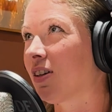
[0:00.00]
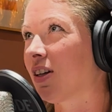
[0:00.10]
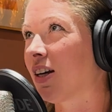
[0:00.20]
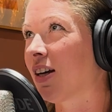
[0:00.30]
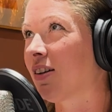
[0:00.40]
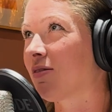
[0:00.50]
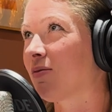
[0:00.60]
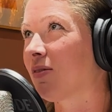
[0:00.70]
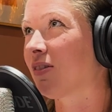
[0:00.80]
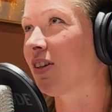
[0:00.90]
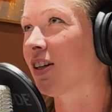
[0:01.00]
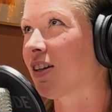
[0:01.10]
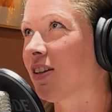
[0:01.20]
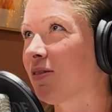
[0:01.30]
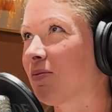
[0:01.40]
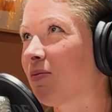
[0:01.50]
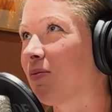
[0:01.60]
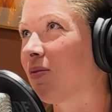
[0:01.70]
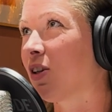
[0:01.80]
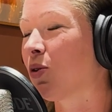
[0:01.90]
like
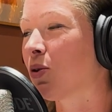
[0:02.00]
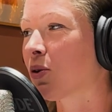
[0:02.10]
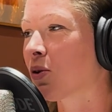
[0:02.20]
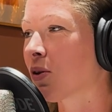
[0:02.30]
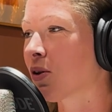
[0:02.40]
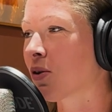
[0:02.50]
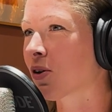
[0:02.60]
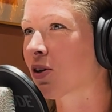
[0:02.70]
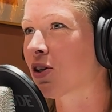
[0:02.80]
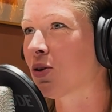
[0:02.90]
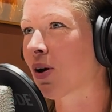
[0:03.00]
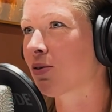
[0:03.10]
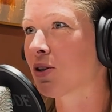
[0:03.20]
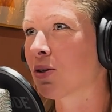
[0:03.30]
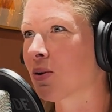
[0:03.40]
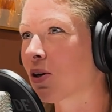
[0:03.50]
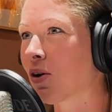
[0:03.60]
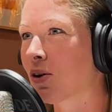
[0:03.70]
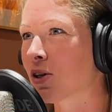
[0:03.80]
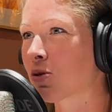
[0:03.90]
you don't know the horse. You have to do it
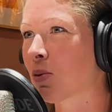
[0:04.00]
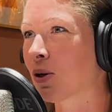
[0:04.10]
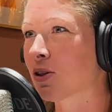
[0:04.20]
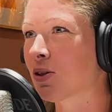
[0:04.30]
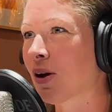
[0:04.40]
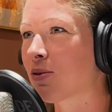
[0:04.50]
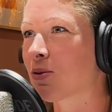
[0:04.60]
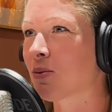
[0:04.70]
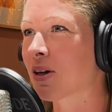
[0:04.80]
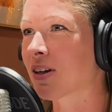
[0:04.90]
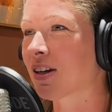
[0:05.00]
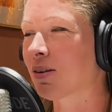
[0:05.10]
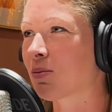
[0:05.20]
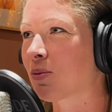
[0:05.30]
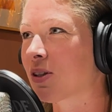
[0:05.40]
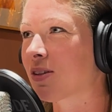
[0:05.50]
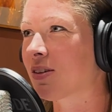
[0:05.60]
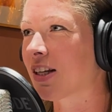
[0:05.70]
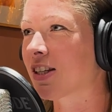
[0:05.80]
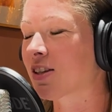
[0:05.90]
on the spot. You have to but
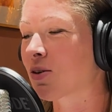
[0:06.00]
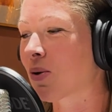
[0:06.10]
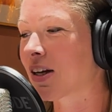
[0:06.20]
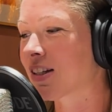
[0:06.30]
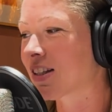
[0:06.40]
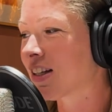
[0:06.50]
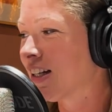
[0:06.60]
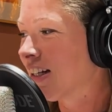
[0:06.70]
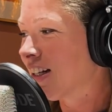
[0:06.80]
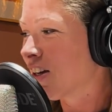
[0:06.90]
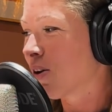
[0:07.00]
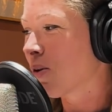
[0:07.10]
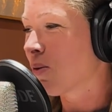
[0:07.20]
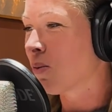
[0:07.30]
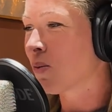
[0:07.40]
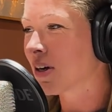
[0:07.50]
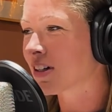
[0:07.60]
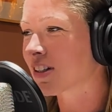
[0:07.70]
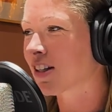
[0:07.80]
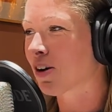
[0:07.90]
it's quite
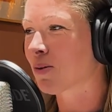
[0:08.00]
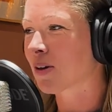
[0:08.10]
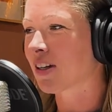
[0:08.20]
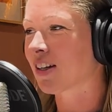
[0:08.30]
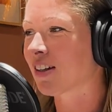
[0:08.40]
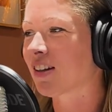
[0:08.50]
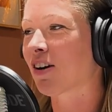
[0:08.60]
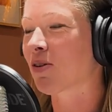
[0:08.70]
weird how we